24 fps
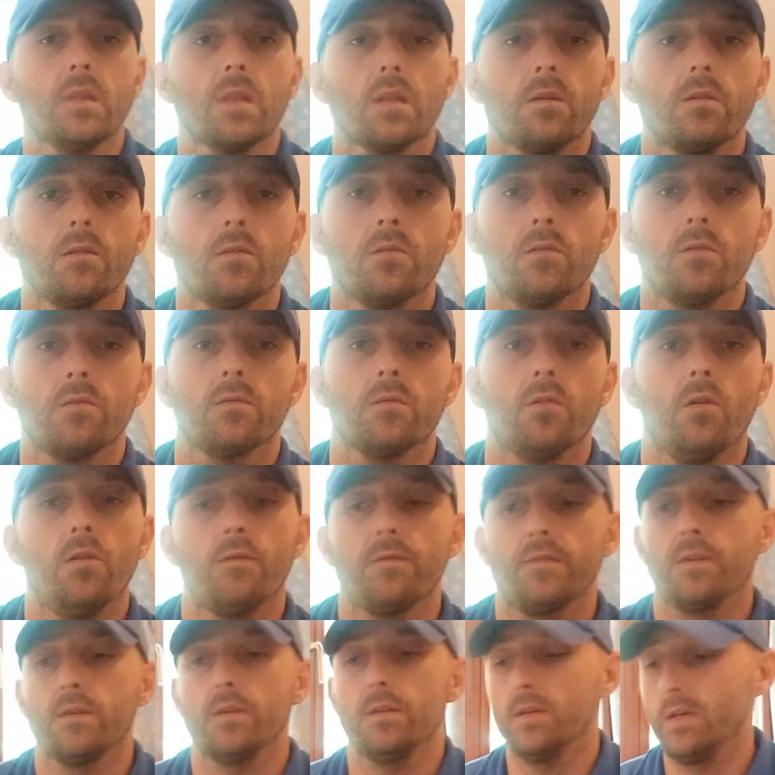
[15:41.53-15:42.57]

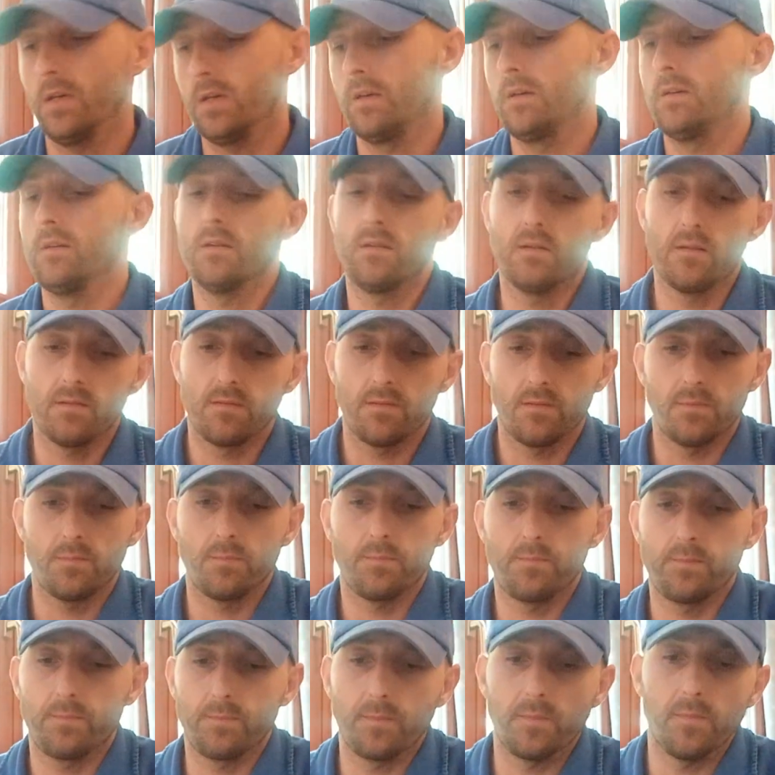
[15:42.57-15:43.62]
of the
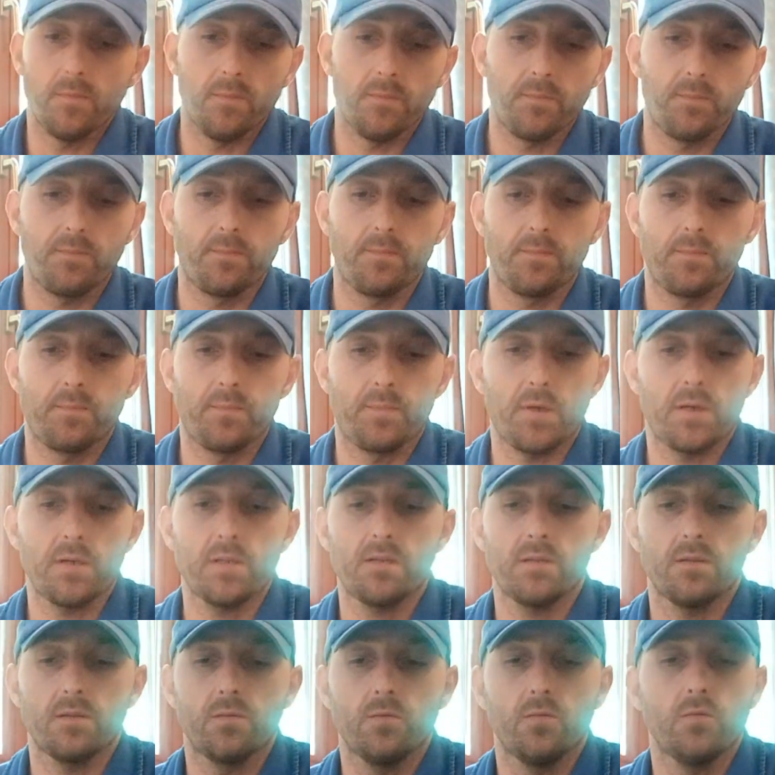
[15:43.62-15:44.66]

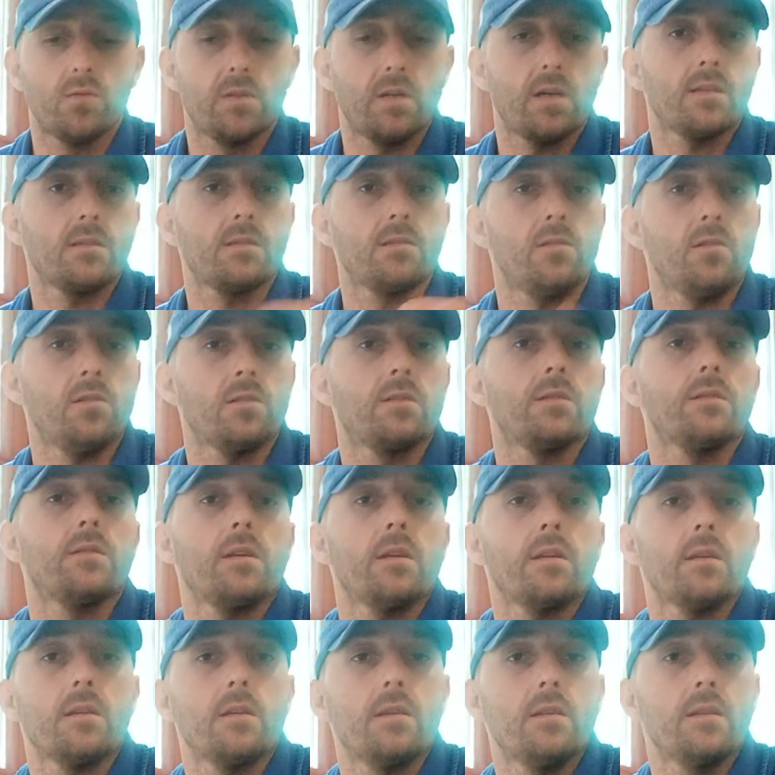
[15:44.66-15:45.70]
person who does not
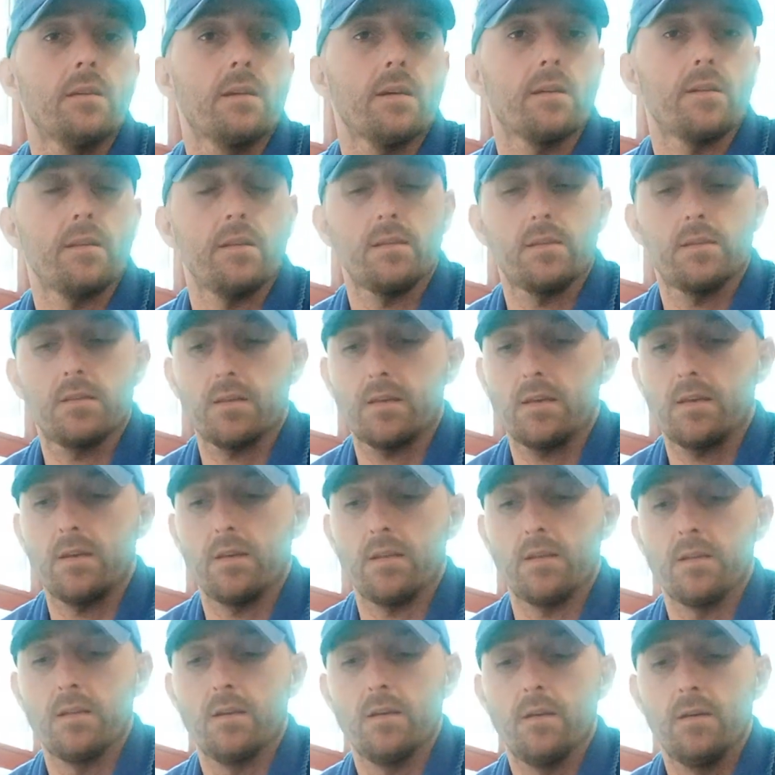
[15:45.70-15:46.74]
reincarnate again,